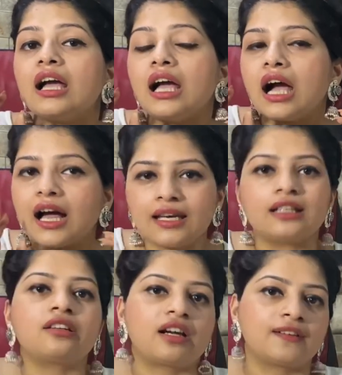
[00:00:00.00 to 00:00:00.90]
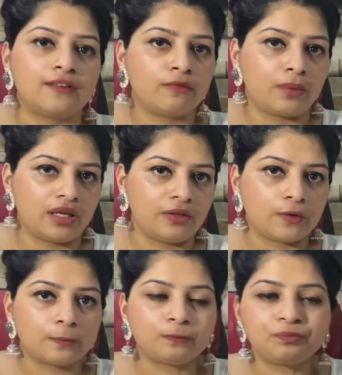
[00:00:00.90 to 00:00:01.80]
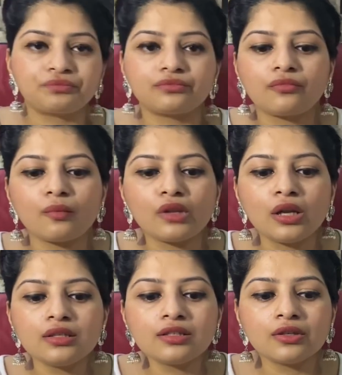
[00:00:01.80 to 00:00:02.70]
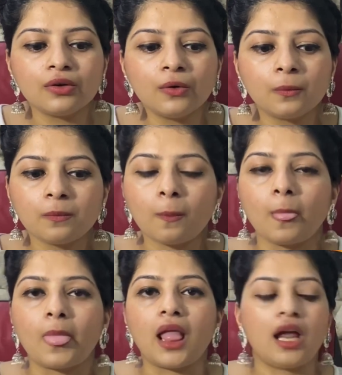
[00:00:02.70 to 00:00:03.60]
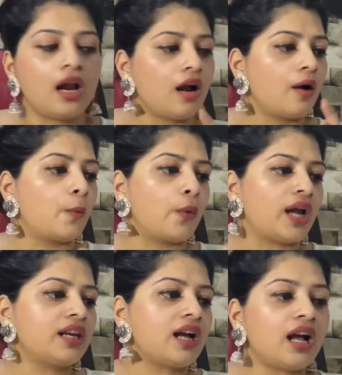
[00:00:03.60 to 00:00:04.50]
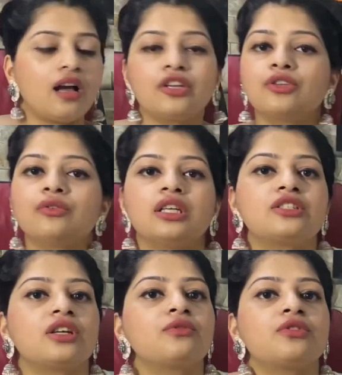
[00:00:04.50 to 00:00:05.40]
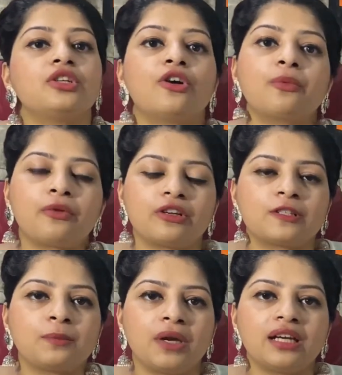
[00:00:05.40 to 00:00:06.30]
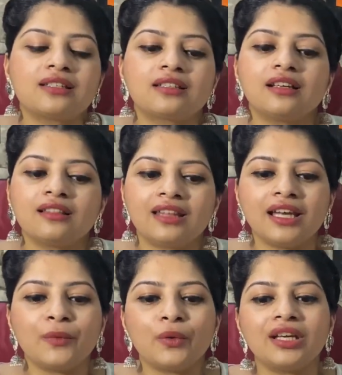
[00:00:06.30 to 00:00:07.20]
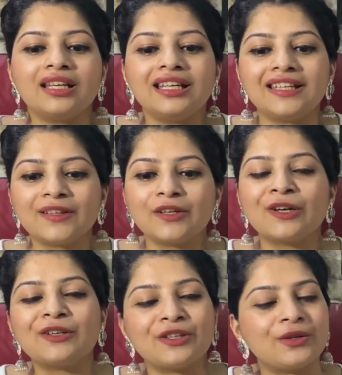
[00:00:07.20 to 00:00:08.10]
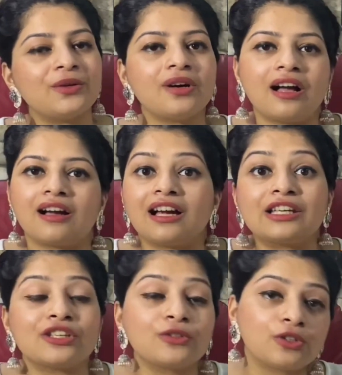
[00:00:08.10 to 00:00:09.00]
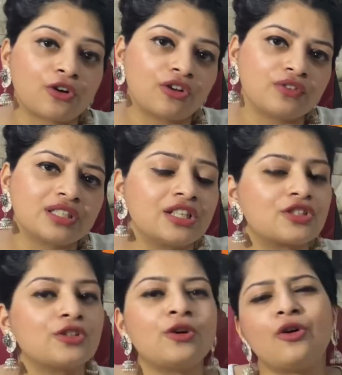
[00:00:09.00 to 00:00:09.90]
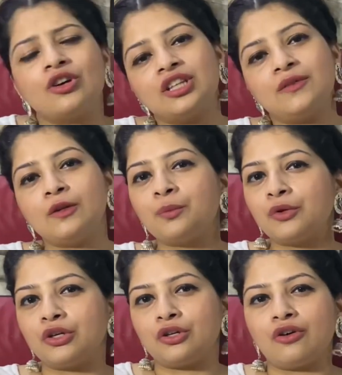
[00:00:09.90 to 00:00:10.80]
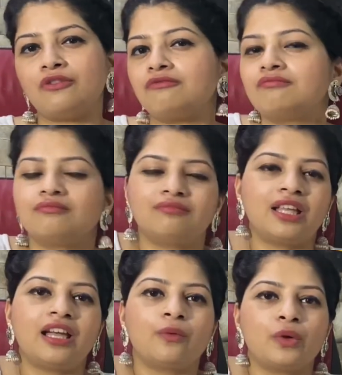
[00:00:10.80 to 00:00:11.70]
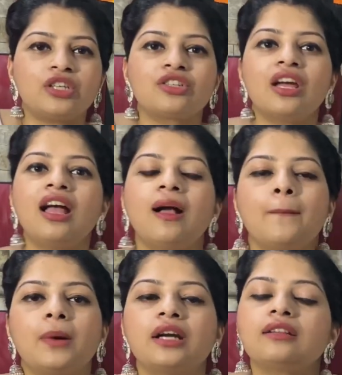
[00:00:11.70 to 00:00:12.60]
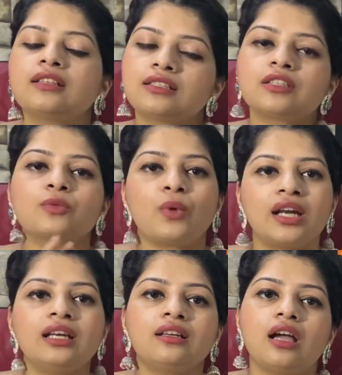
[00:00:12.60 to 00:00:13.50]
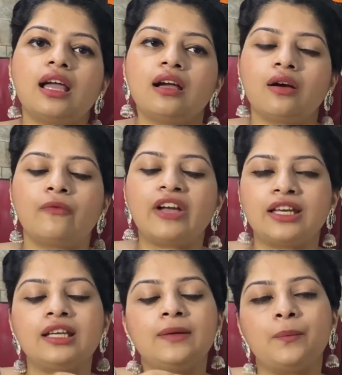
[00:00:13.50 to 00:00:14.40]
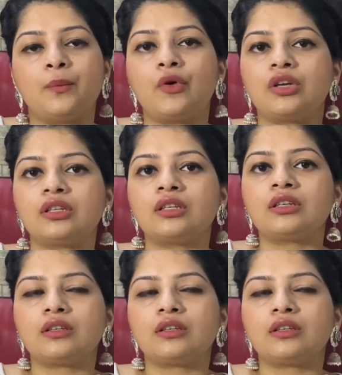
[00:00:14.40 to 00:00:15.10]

unattractive manner. So when you reach out to your prospects, they will either, continue the conversation or they will put it off, their wish. But this is one very important